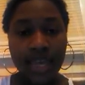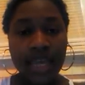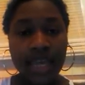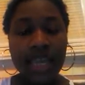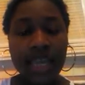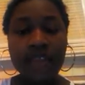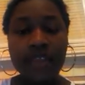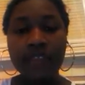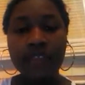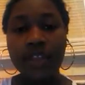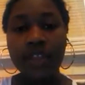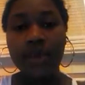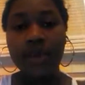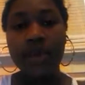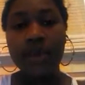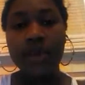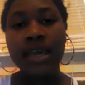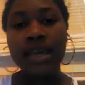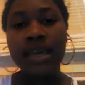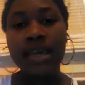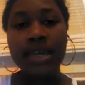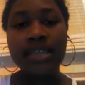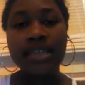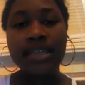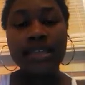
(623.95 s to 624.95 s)
even though
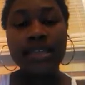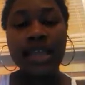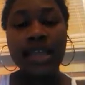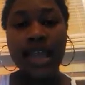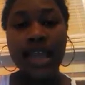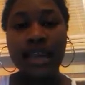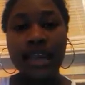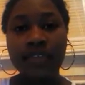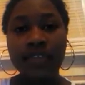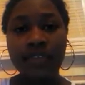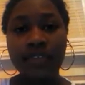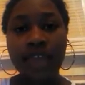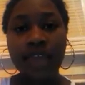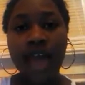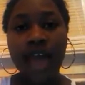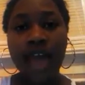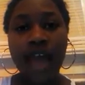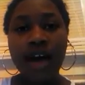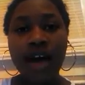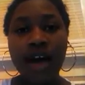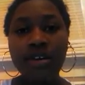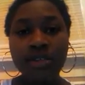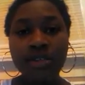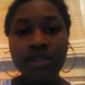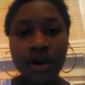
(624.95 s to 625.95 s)
he is the head of the
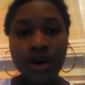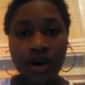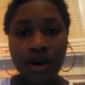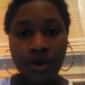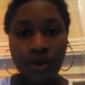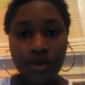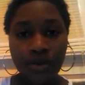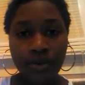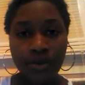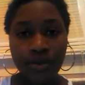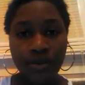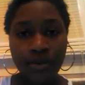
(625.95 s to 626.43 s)
household,